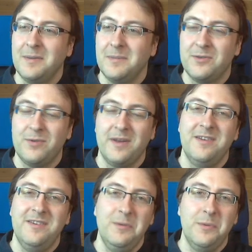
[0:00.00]

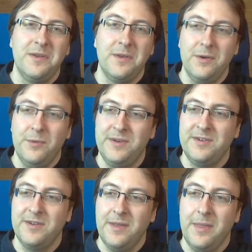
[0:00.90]
strategy
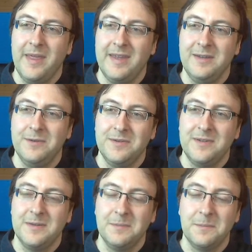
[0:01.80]
which they
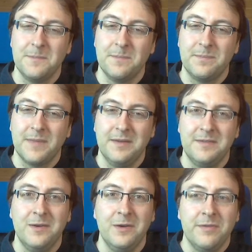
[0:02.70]
use.
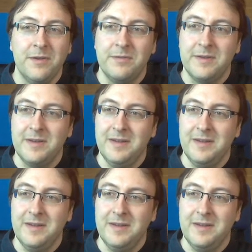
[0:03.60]
So if you have an